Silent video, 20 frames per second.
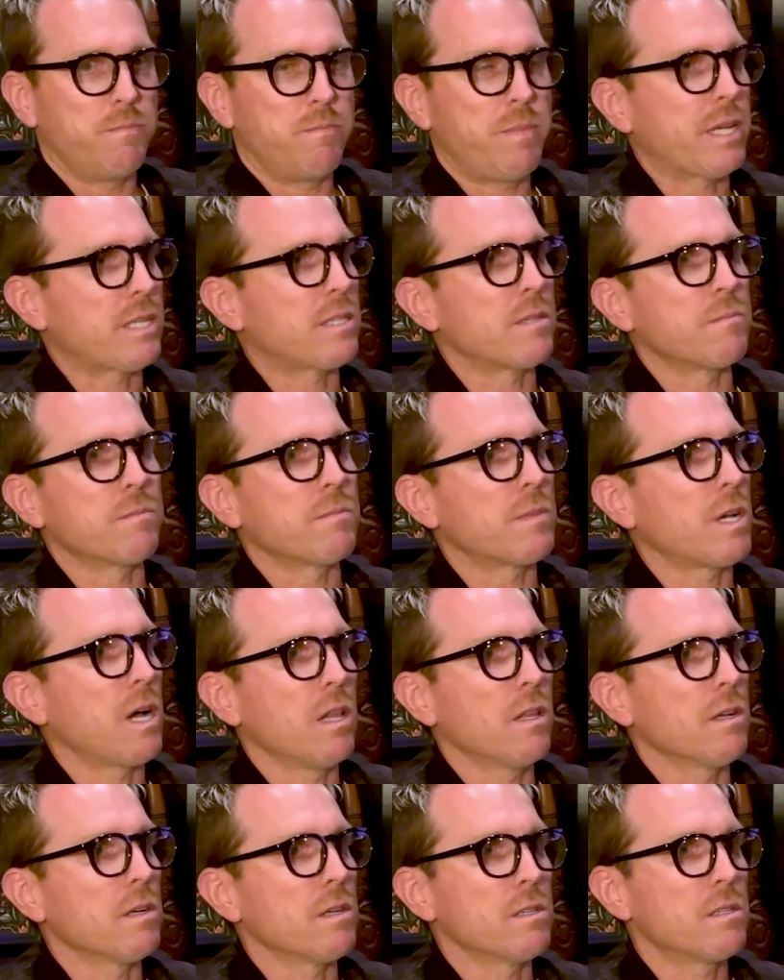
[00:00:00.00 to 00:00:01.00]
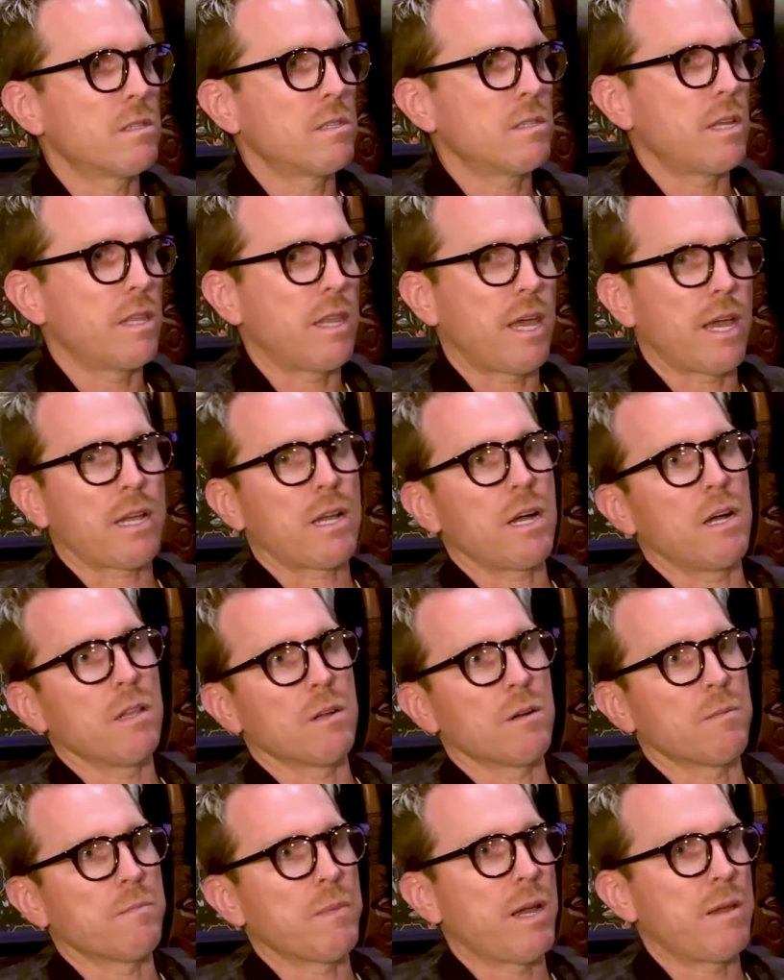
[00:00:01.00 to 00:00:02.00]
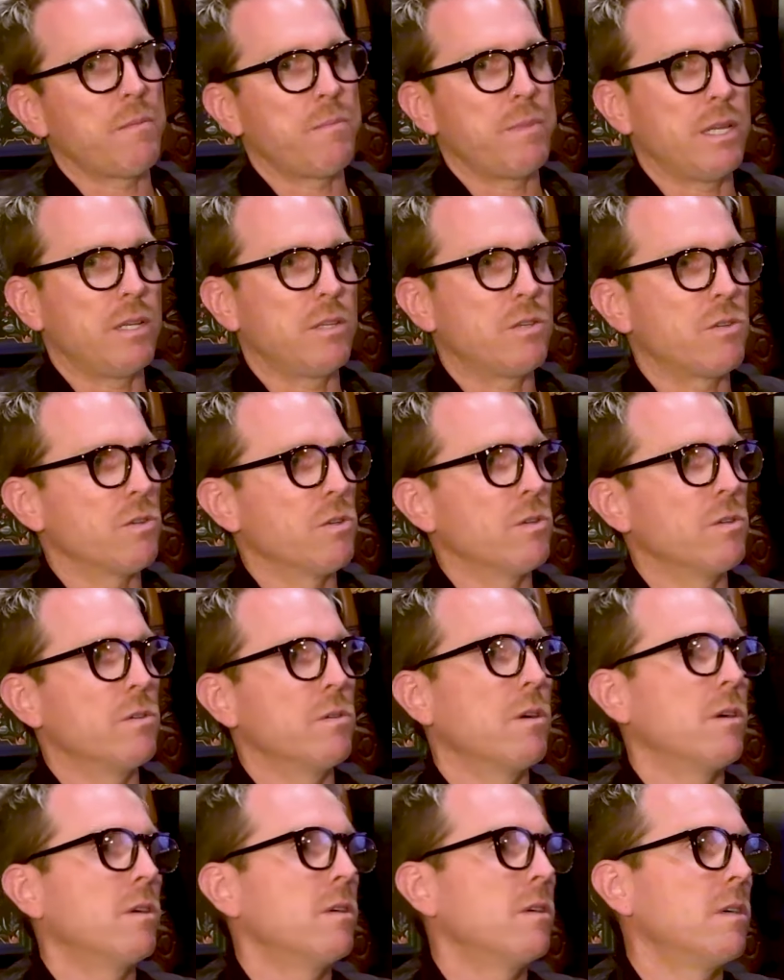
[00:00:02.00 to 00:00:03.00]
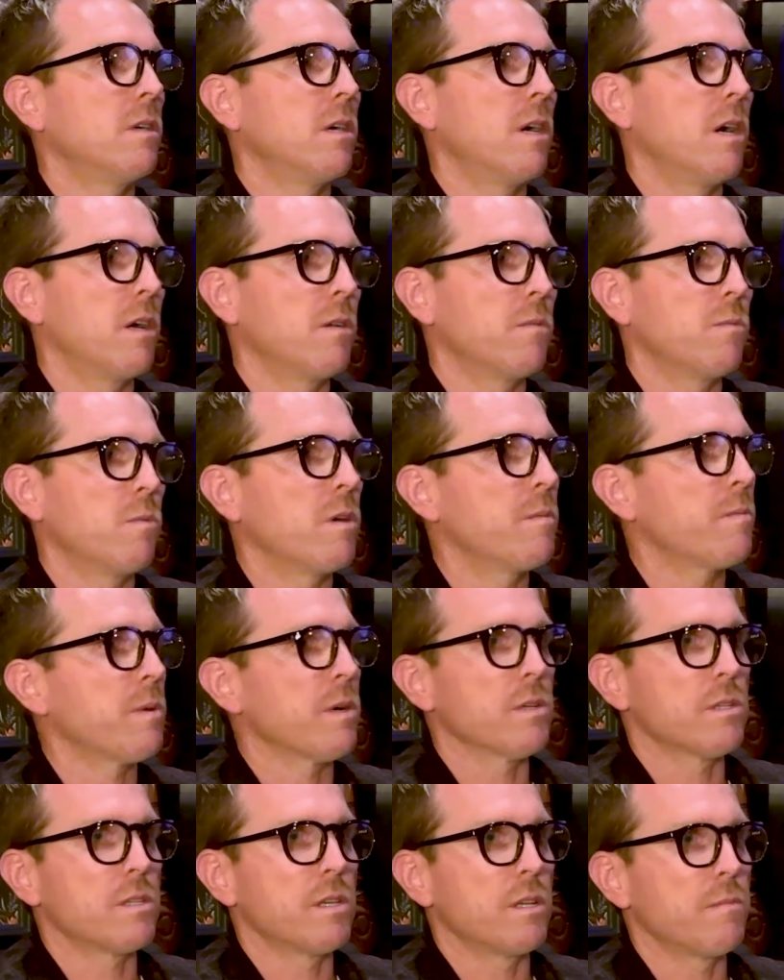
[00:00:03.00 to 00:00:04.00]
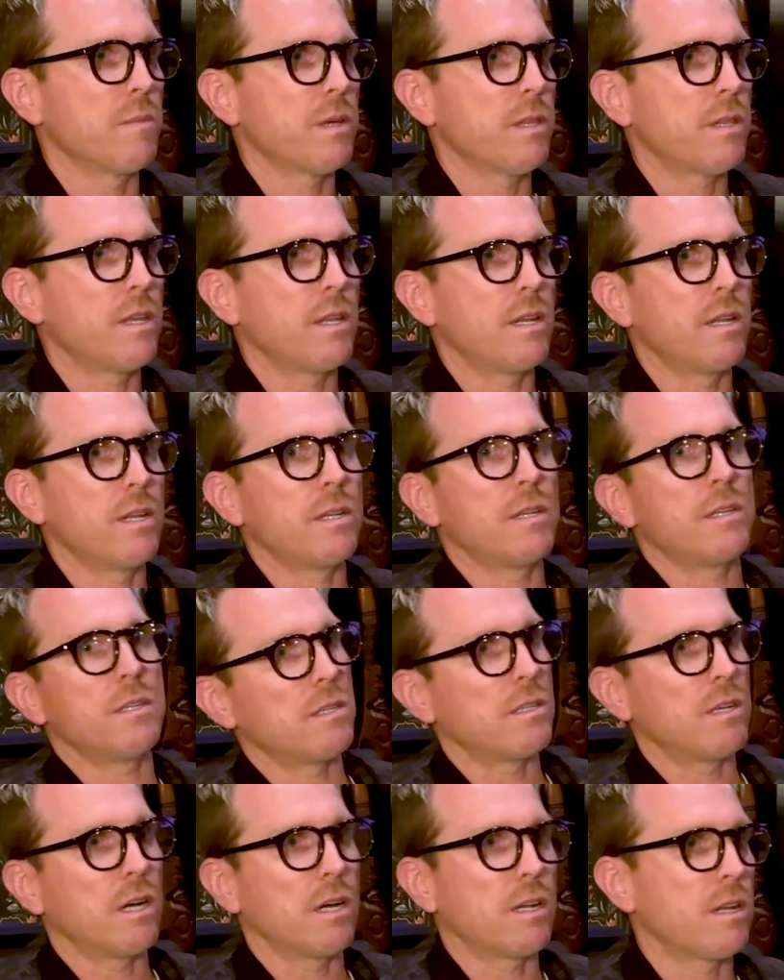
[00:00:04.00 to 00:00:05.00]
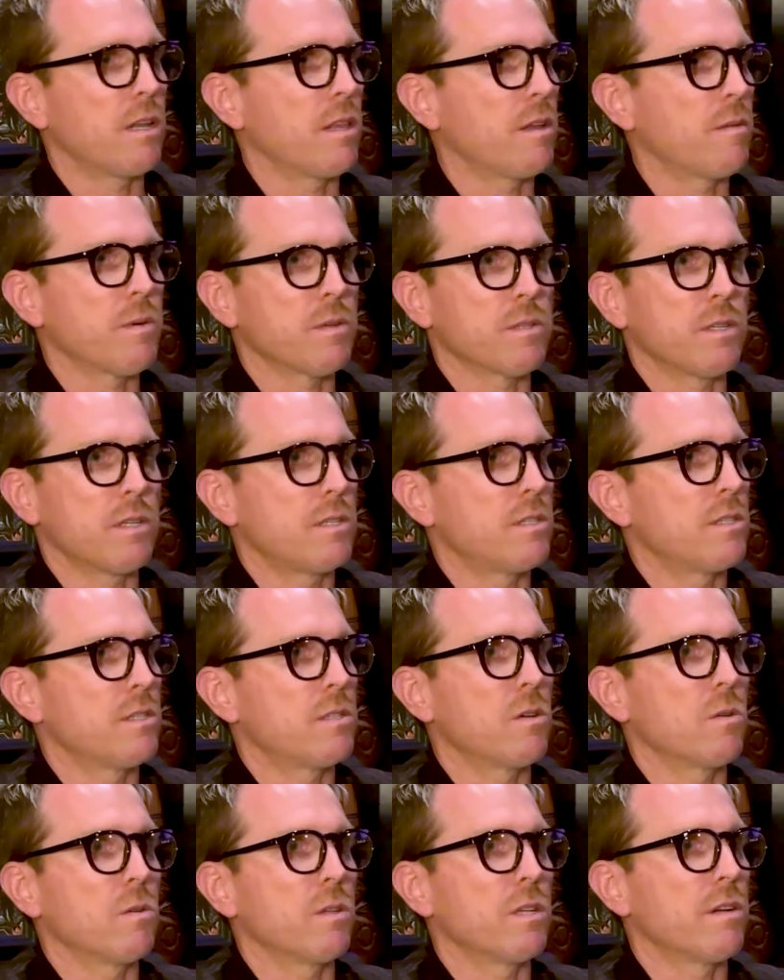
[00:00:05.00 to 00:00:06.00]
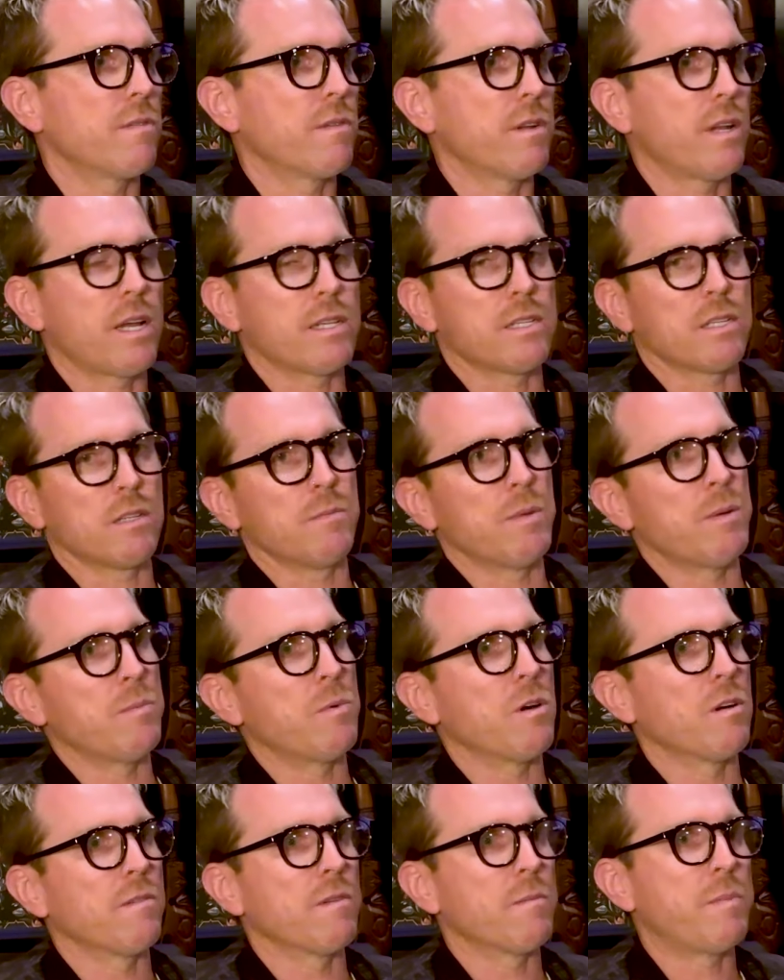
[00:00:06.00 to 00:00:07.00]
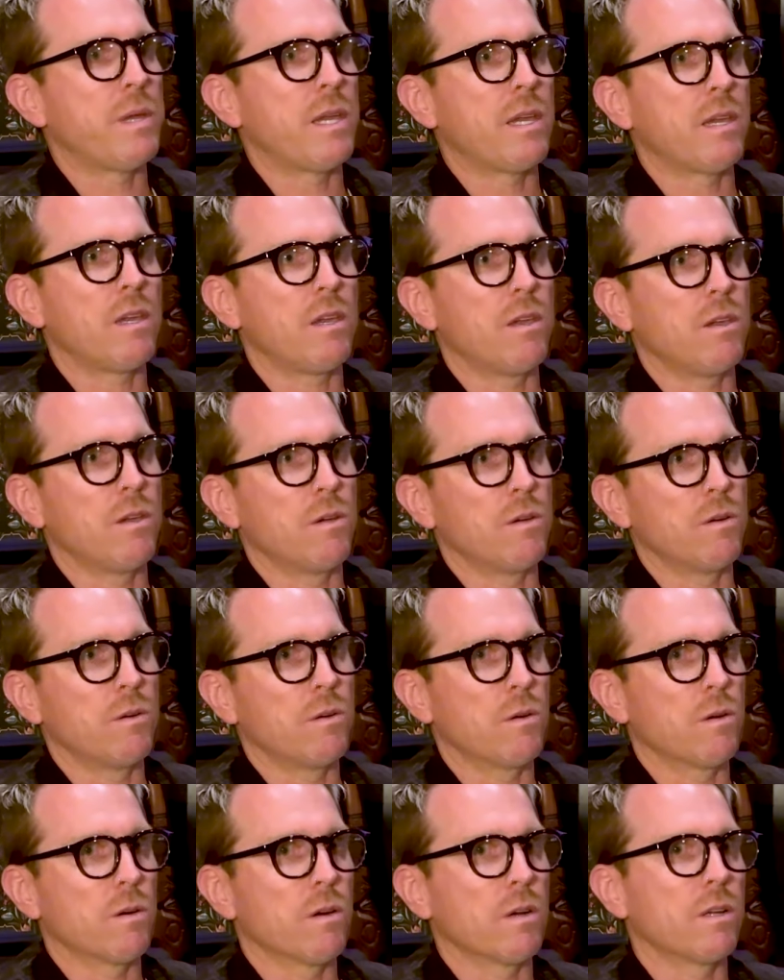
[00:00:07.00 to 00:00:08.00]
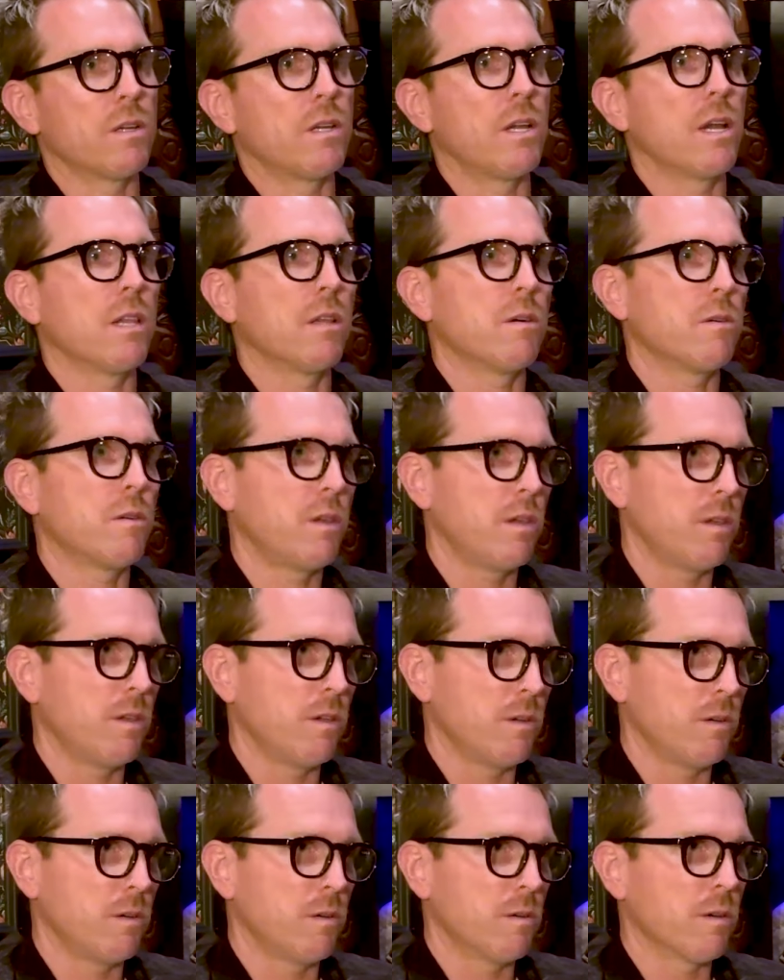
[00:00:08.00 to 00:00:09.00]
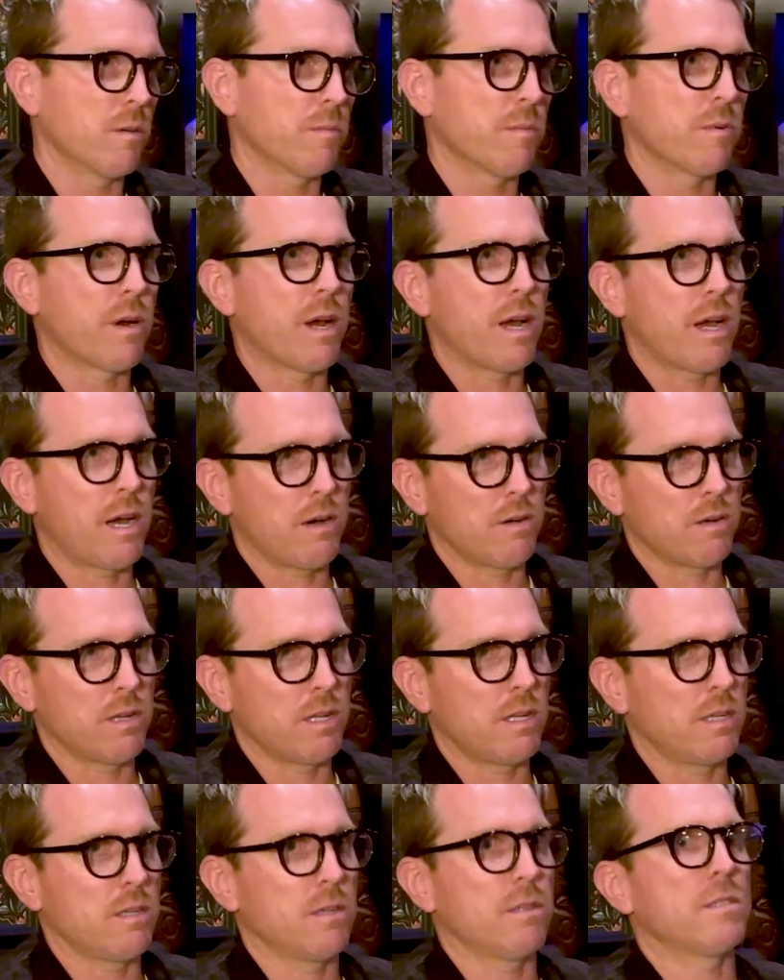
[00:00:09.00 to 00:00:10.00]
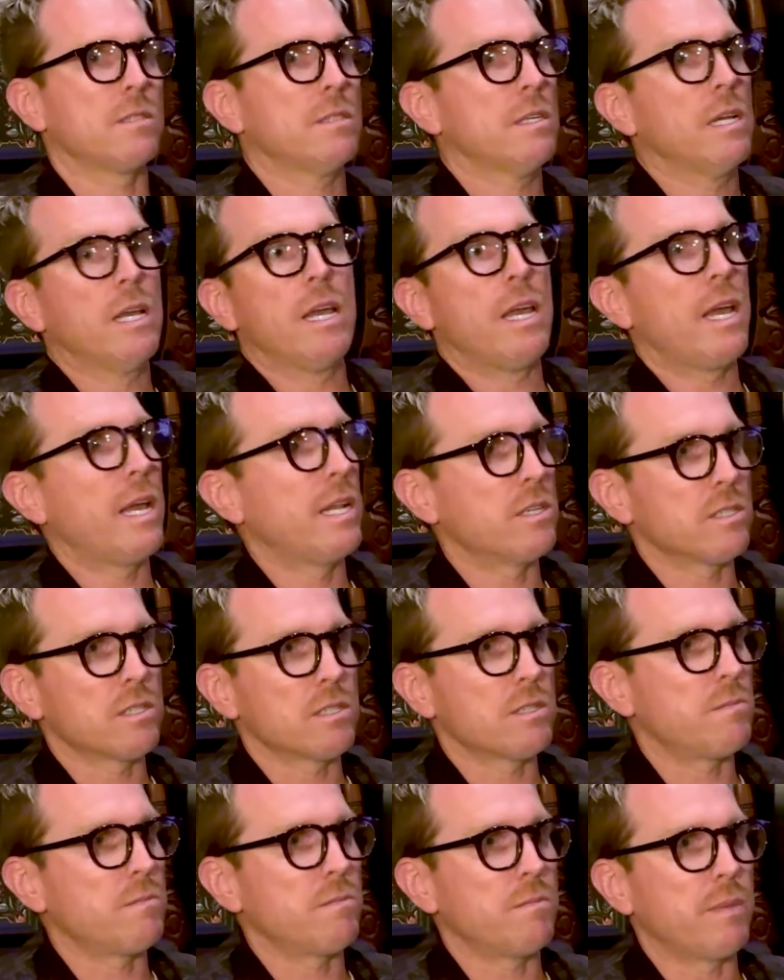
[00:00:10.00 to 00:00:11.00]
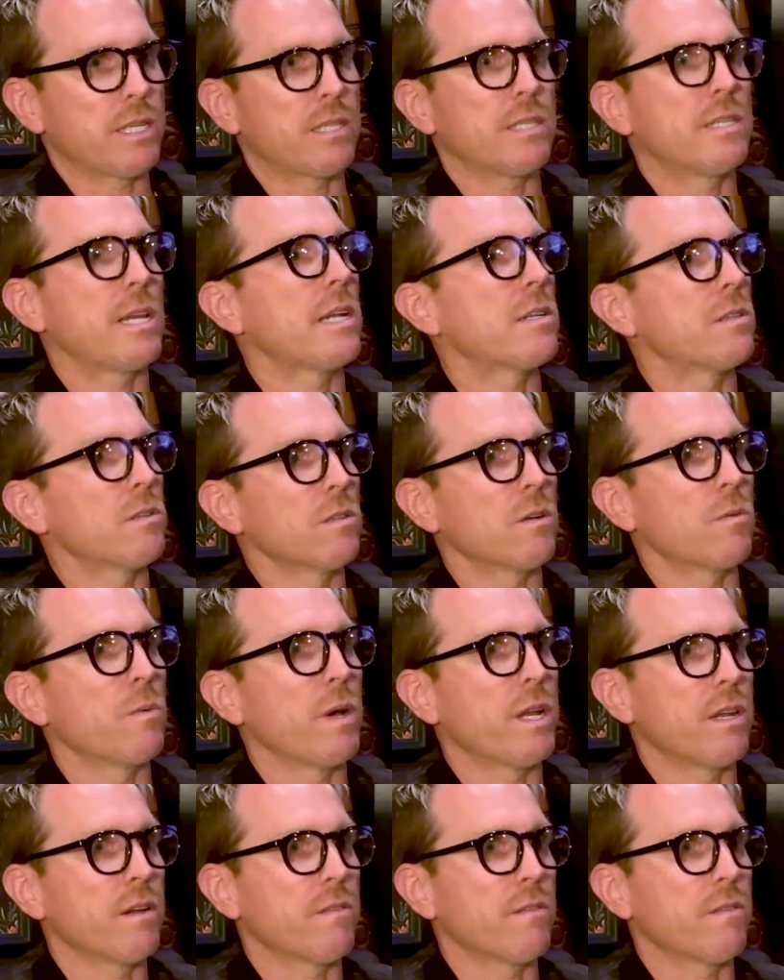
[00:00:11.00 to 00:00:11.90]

pick some colors and that color might be true on one person but then it on another person it's just totally different it has a little bit more of a pink hue or a yellow hue or brown and you're it just makes the tattoo look way